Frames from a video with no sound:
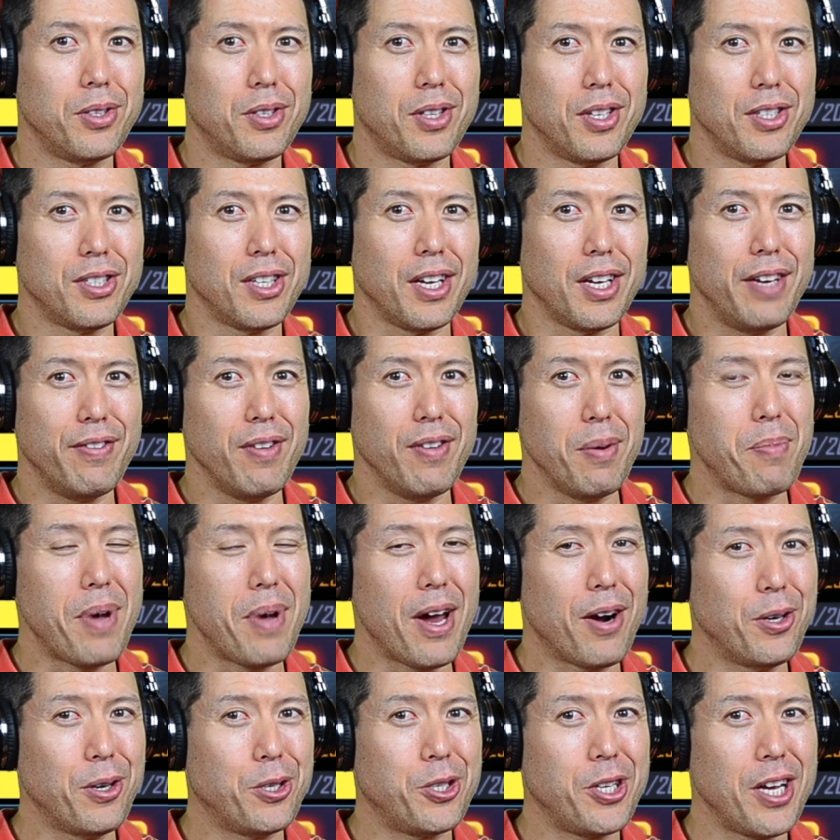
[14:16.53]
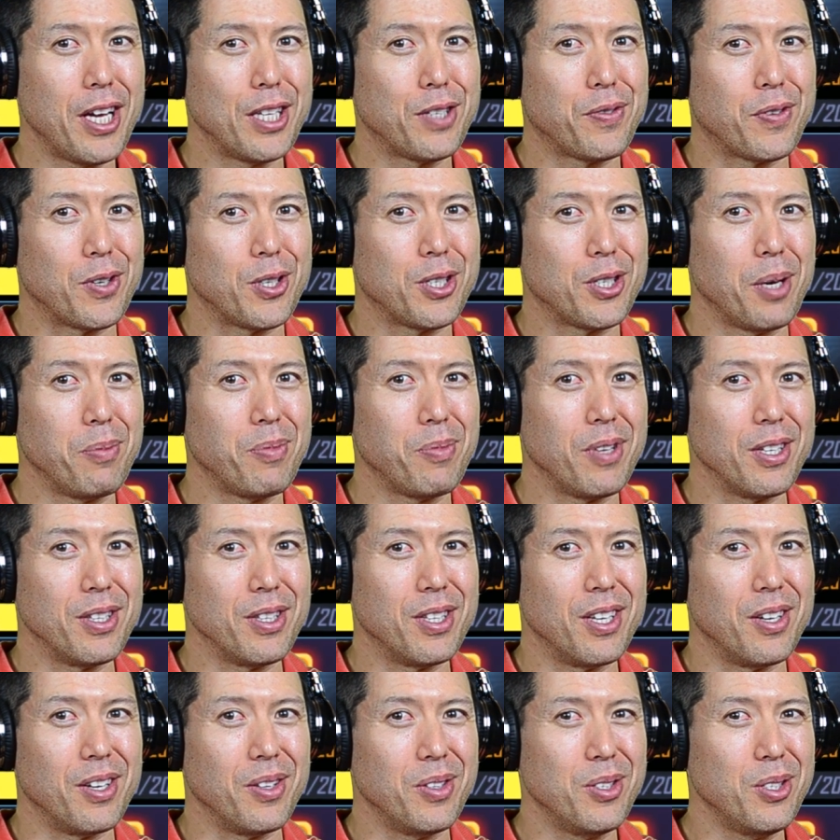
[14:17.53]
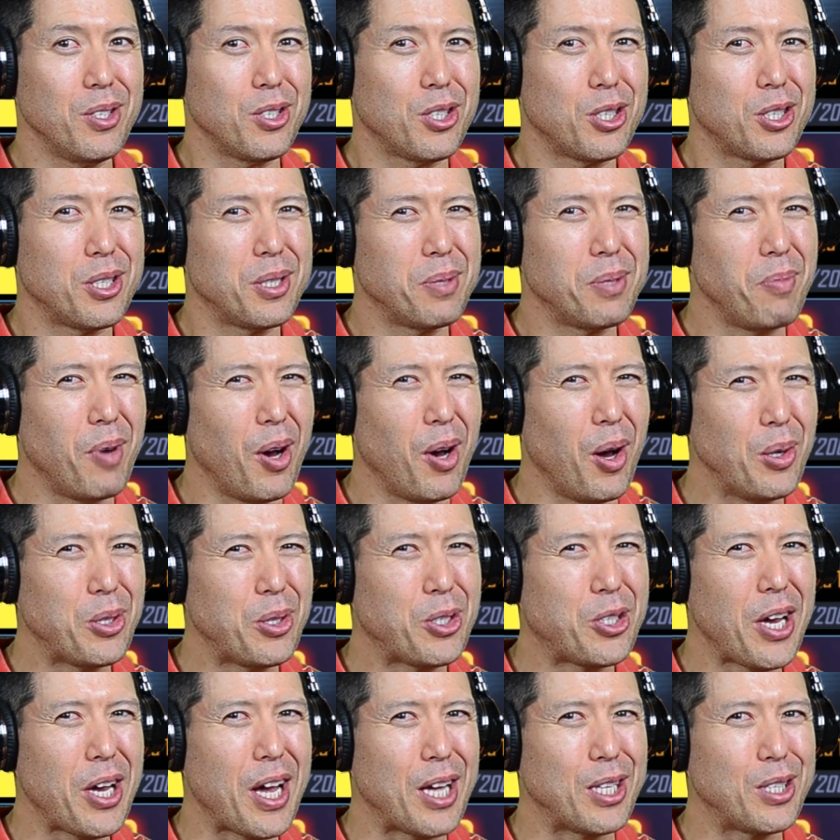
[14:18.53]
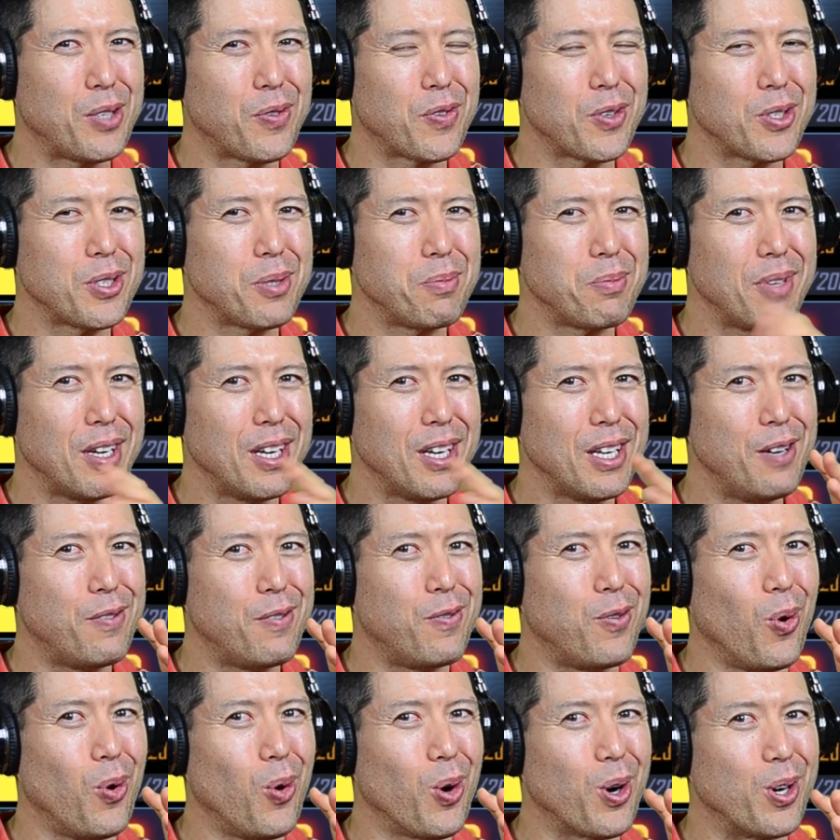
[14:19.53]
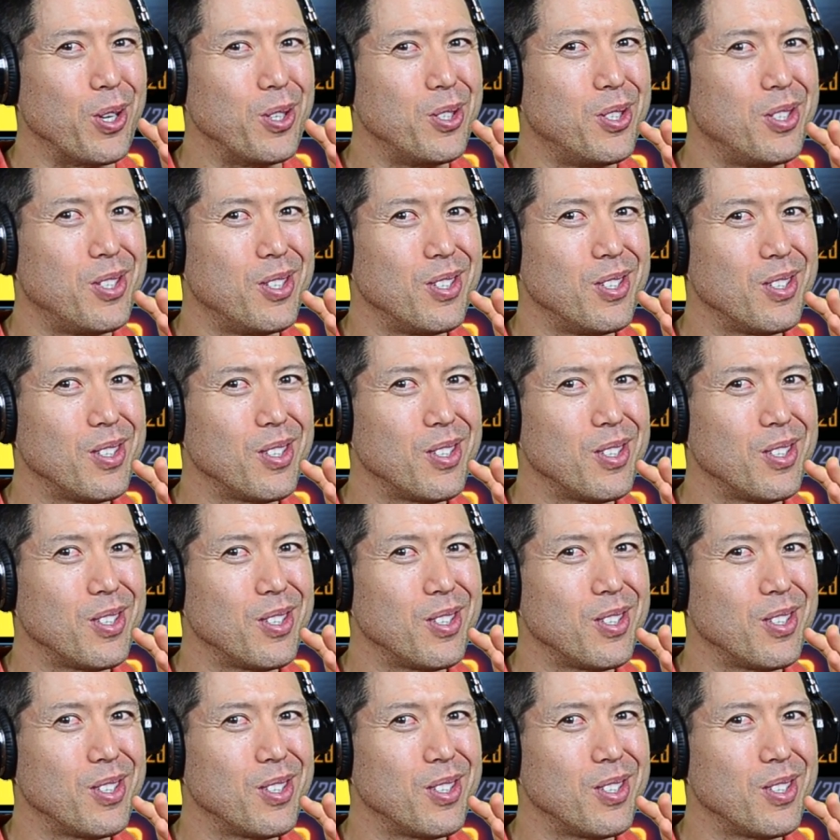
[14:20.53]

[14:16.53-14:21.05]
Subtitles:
There's an even better chance for something, though. There's a small chance for some Elite 4s.